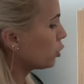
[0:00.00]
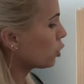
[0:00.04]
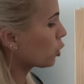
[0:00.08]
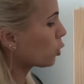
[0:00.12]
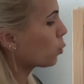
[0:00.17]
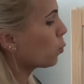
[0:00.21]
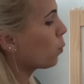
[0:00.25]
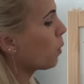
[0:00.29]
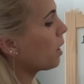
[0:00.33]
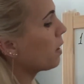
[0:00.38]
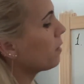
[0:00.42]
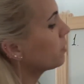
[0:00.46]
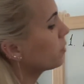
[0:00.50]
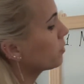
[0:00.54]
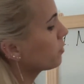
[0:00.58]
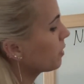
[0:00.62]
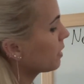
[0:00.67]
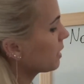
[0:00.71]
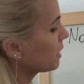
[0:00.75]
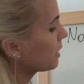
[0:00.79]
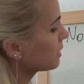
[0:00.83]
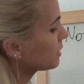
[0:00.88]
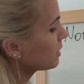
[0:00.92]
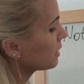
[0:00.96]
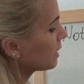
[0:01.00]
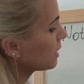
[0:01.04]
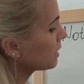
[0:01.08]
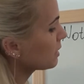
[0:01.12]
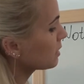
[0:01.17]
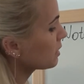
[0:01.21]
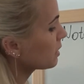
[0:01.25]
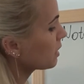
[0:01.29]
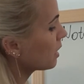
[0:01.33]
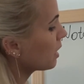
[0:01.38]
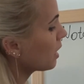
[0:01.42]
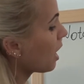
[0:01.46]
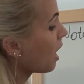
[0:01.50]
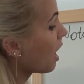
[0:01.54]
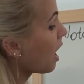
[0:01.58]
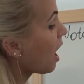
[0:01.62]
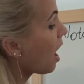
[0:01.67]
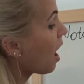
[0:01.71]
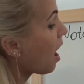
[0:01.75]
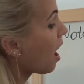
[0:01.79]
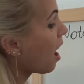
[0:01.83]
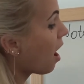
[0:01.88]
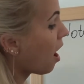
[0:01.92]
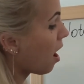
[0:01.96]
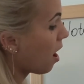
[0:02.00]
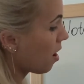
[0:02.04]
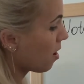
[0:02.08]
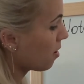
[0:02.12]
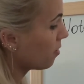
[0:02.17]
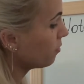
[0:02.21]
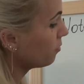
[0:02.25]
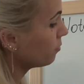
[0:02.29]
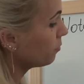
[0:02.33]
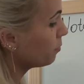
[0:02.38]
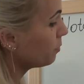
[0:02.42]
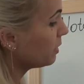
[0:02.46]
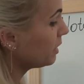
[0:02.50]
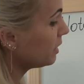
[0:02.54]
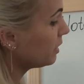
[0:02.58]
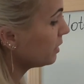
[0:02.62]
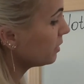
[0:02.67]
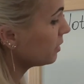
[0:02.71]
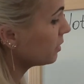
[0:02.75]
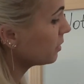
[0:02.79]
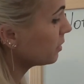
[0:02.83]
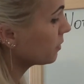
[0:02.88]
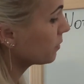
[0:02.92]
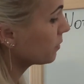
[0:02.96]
quaver rest has a half bead,